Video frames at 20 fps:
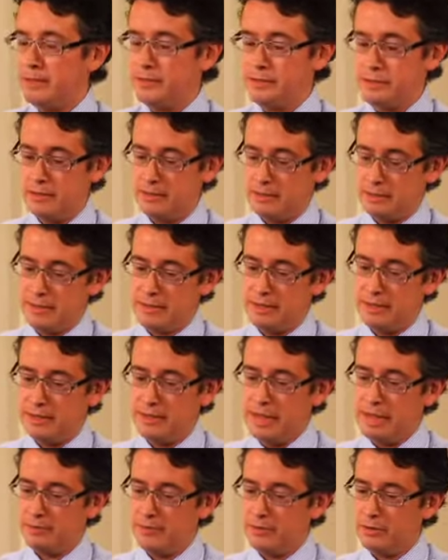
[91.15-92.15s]
so that they can
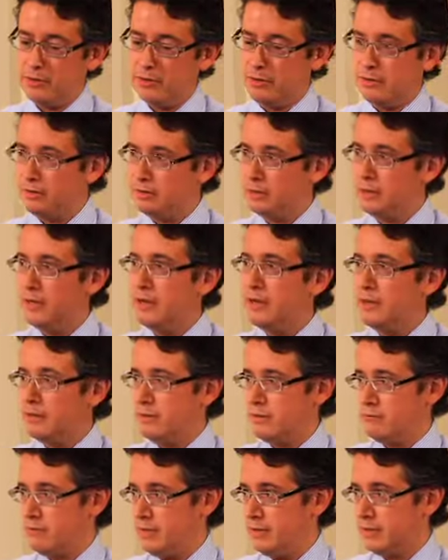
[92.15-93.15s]
have a look at
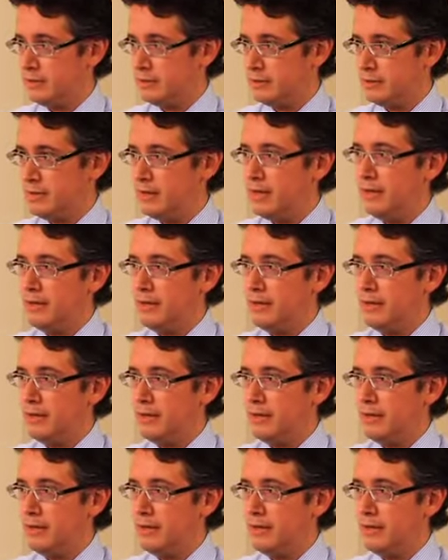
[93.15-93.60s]
the risk,